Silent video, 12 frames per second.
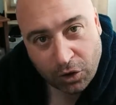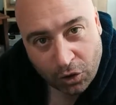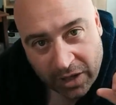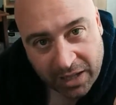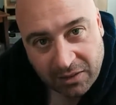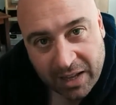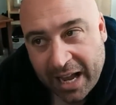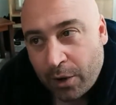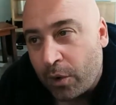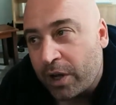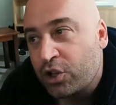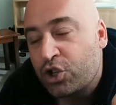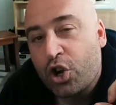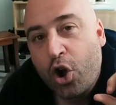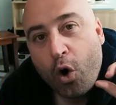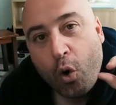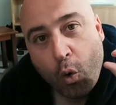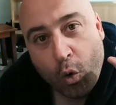learning a language
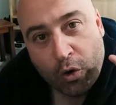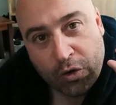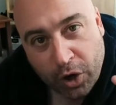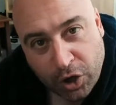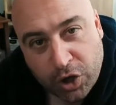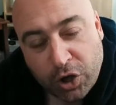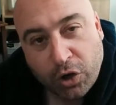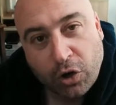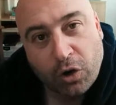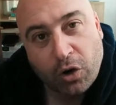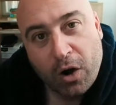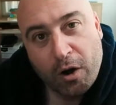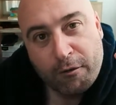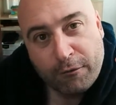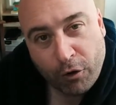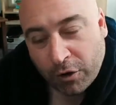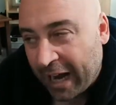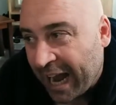or the cure
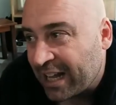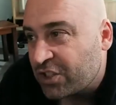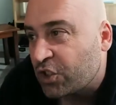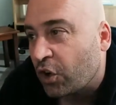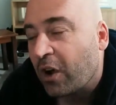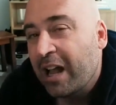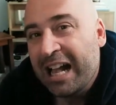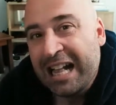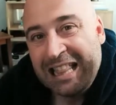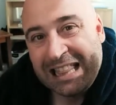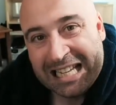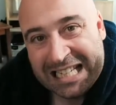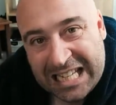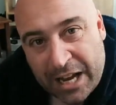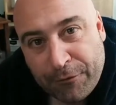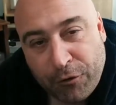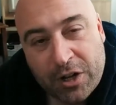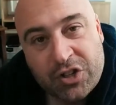for cancer? The
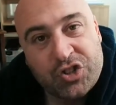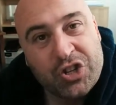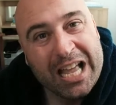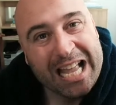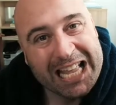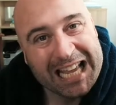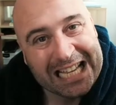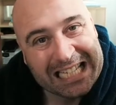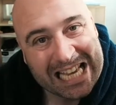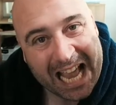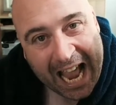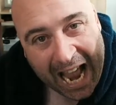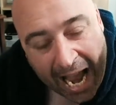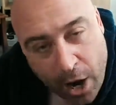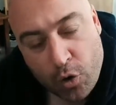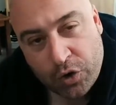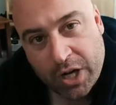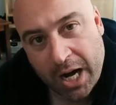difference is
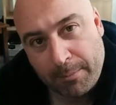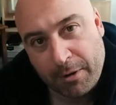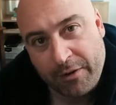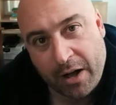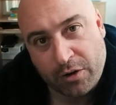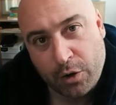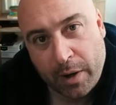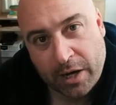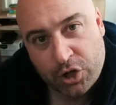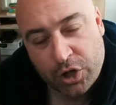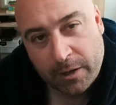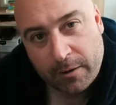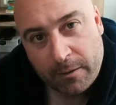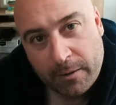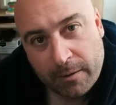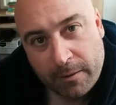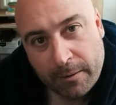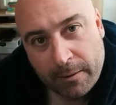outcome evaluation.
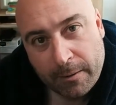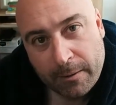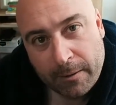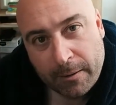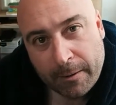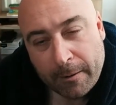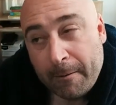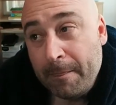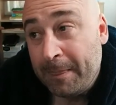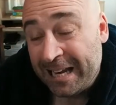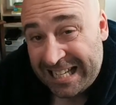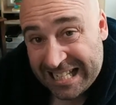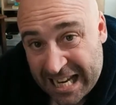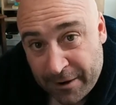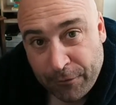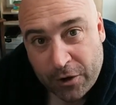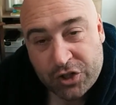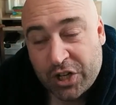The
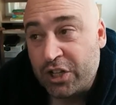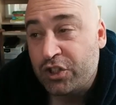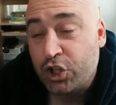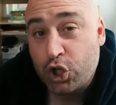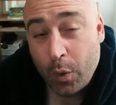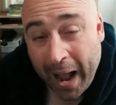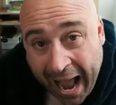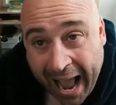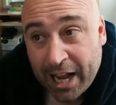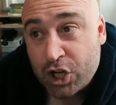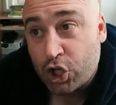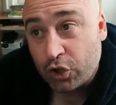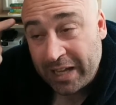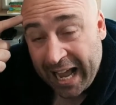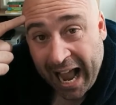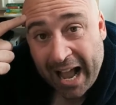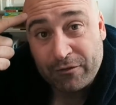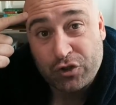difference is that you actually
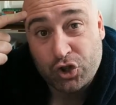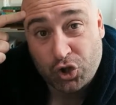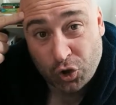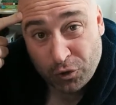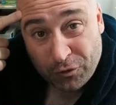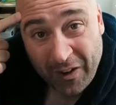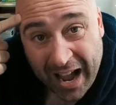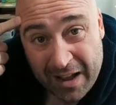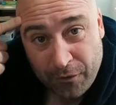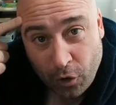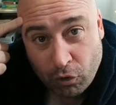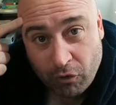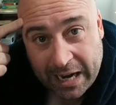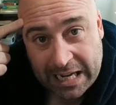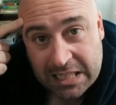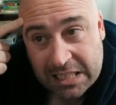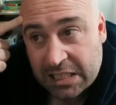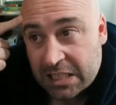have survival
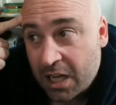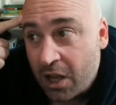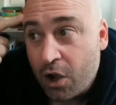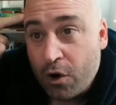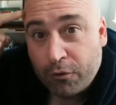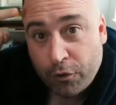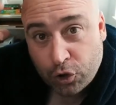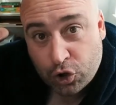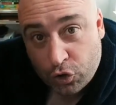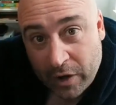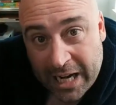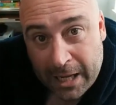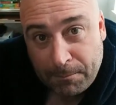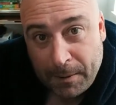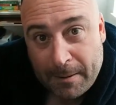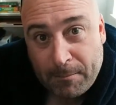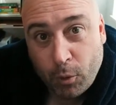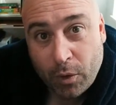rates for treating
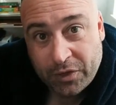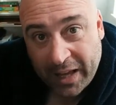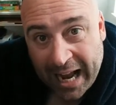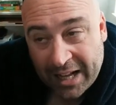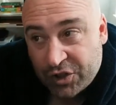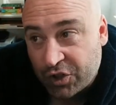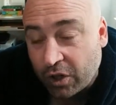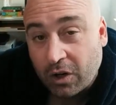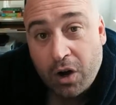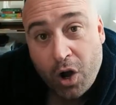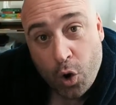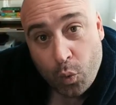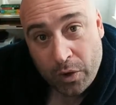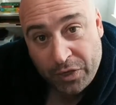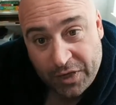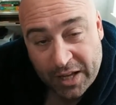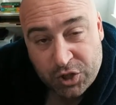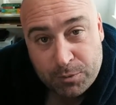people with cancer with this